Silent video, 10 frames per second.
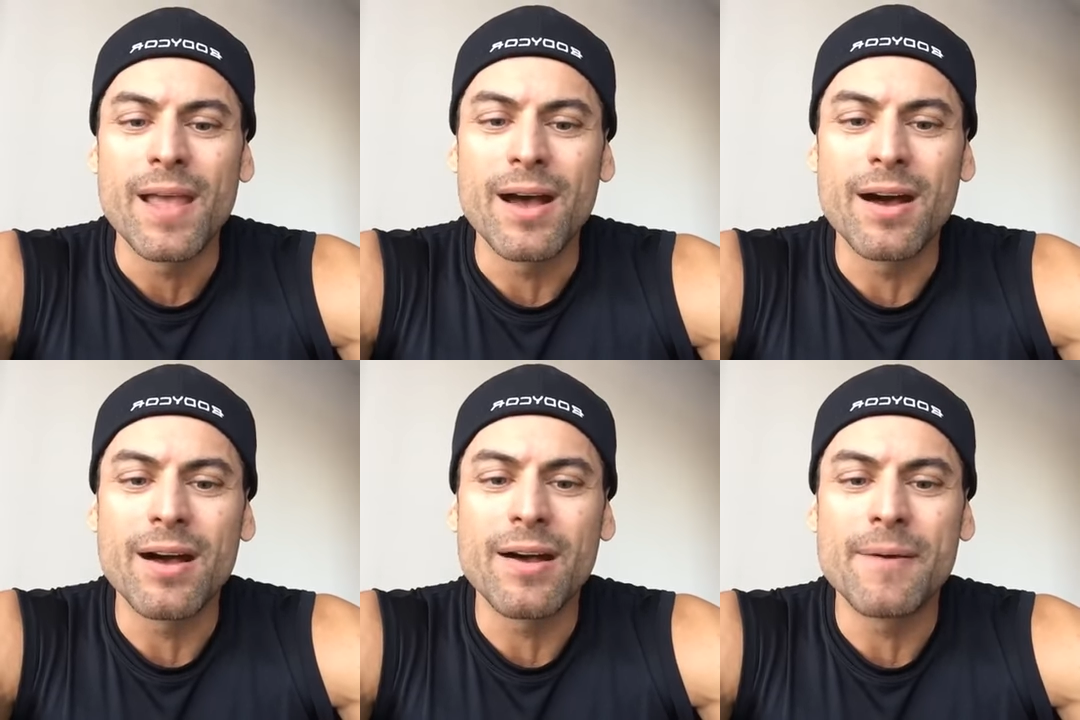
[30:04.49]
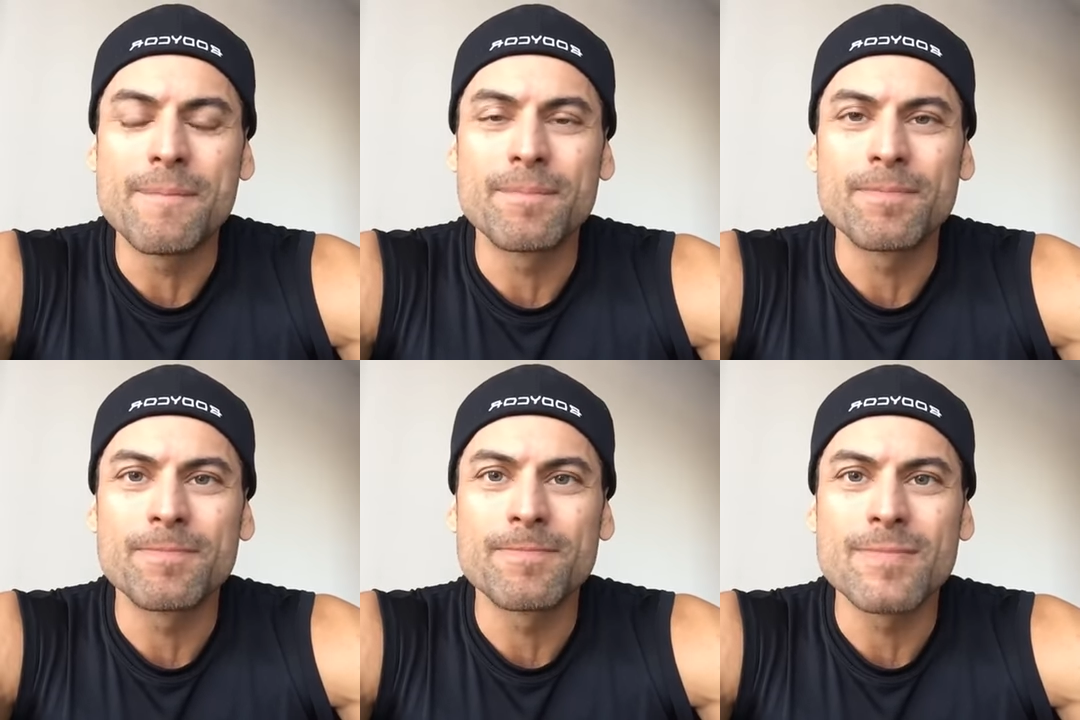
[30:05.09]
They're
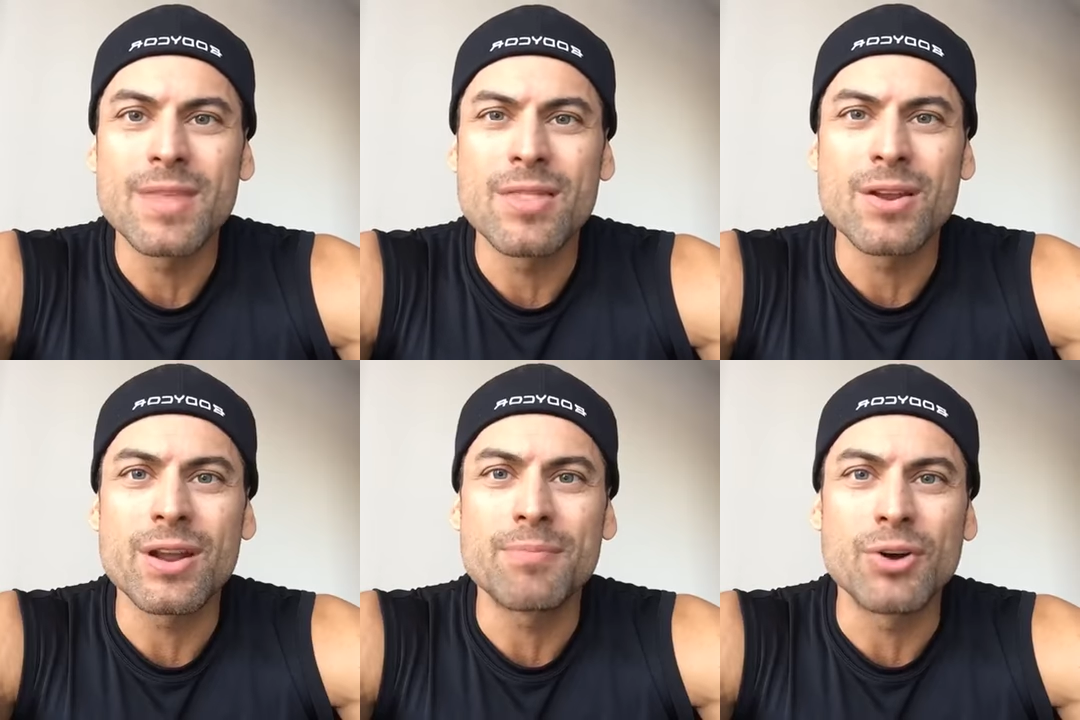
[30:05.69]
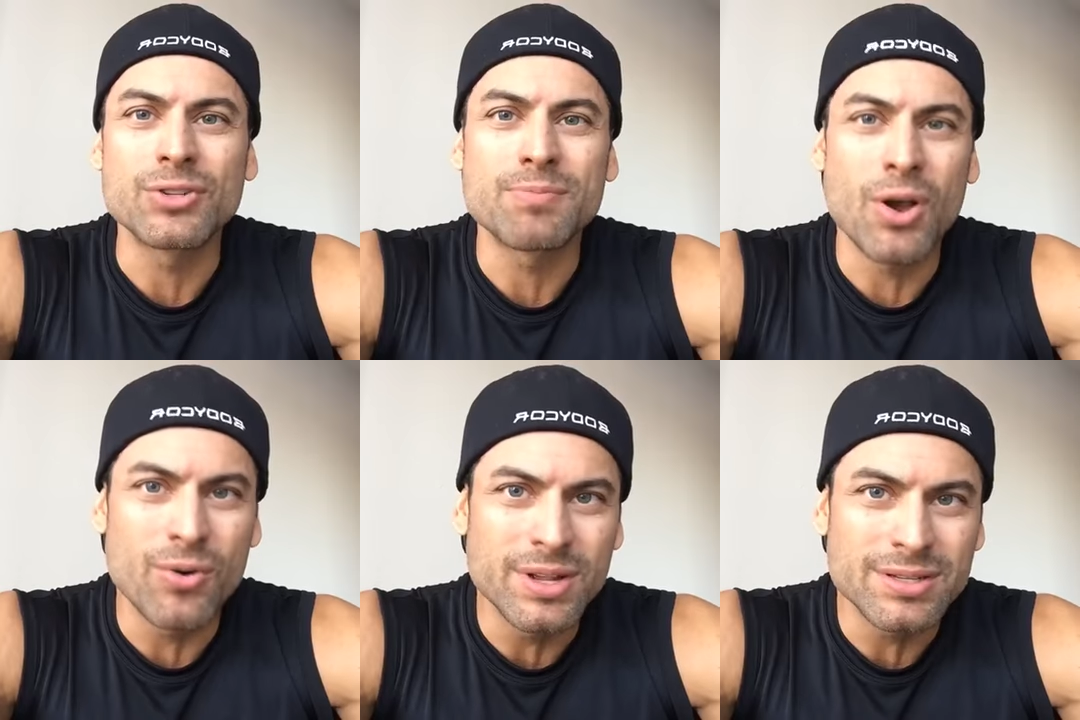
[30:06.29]
going to
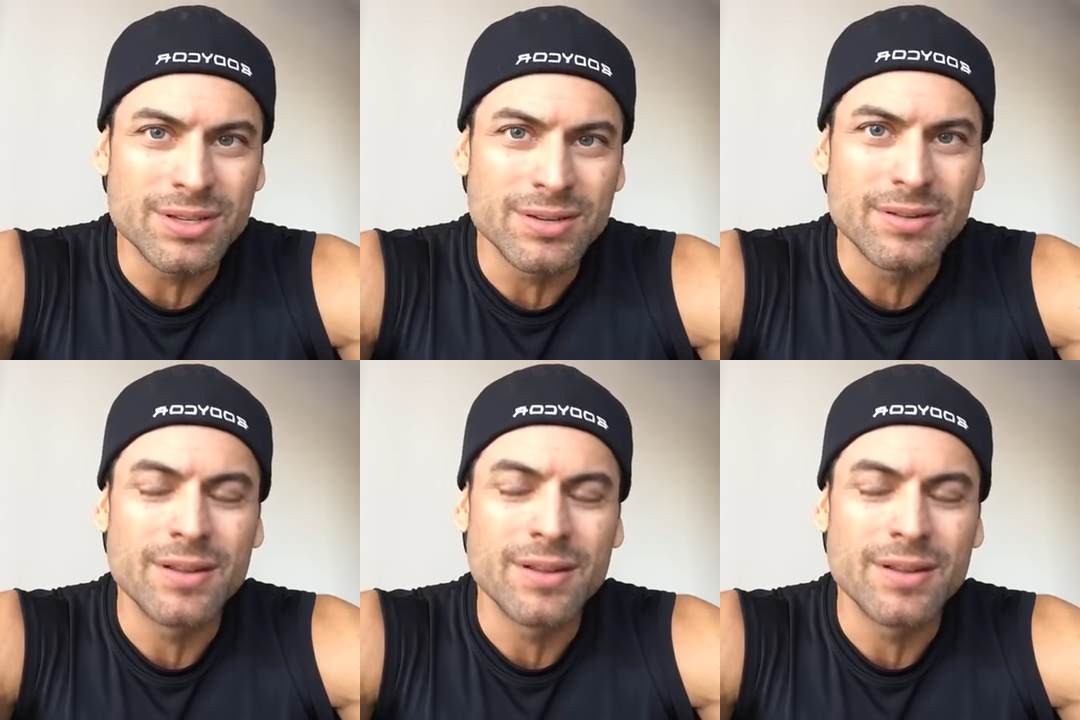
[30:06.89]
postpone it.